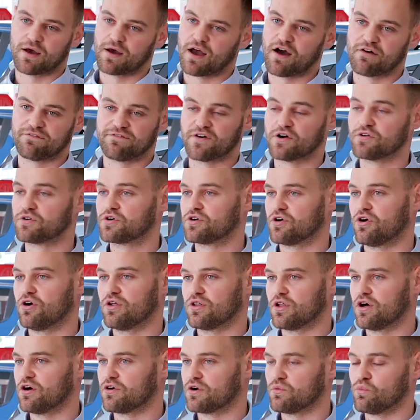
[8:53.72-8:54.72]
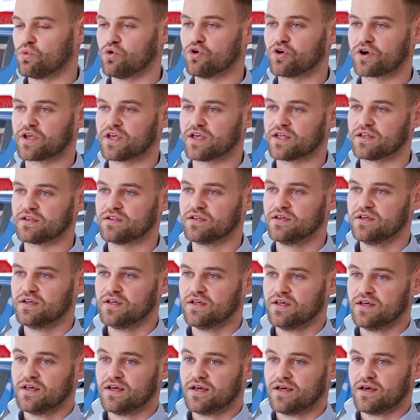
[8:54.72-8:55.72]
a phone call or a walk-in
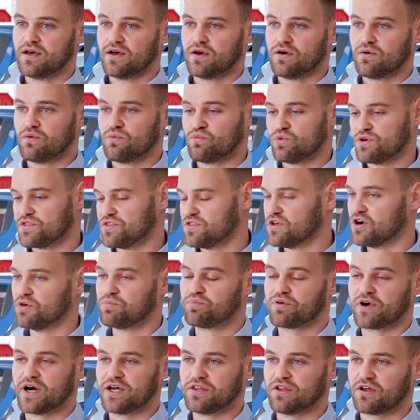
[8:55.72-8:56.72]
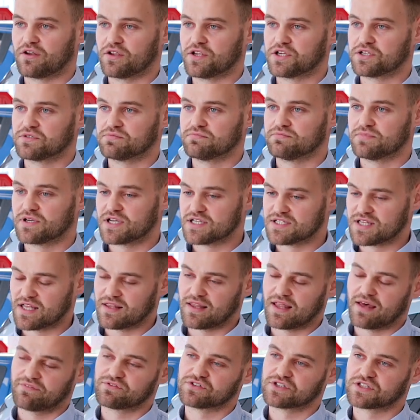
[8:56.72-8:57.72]
with no prior knowledge, because then
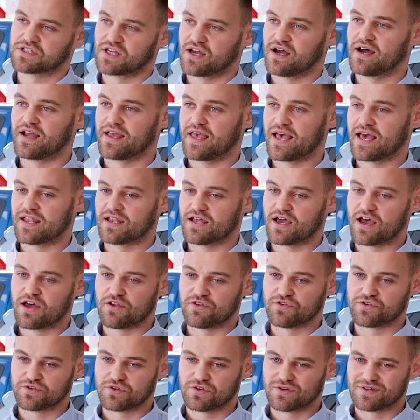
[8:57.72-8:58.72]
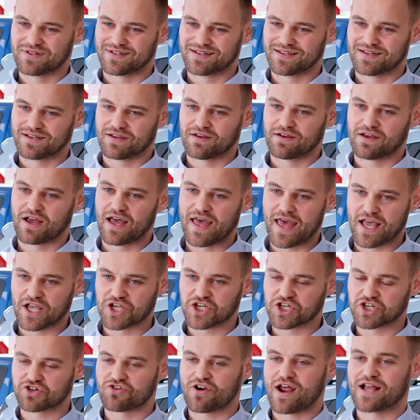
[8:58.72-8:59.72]
they have to start again and
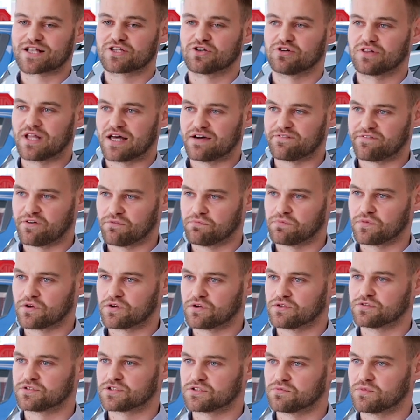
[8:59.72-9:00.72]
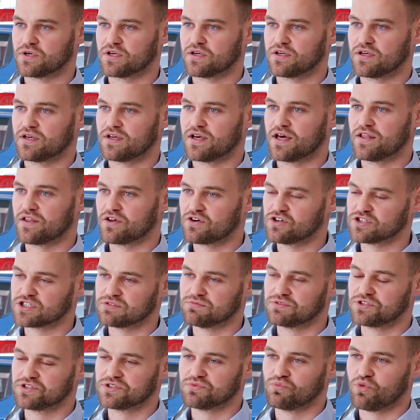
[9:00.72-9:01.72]
extract all that from the customer, and the
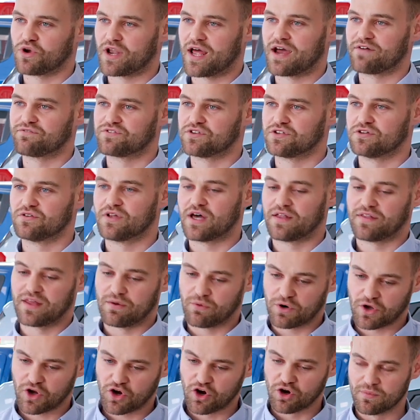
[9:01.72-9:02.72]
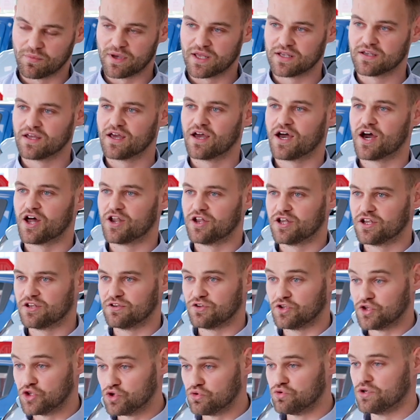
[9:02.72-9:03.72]
customer doesn't want to have to do that. They want to in
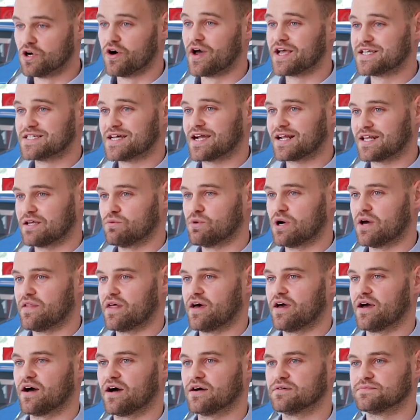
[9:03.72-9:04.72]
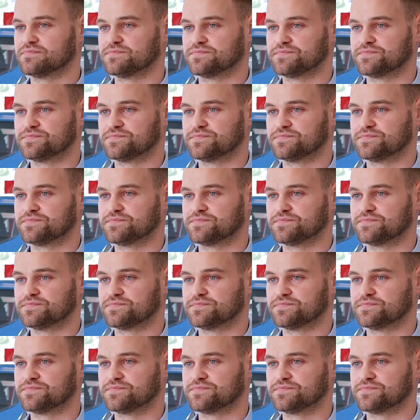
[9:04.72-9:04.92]
and you know exactly where they are.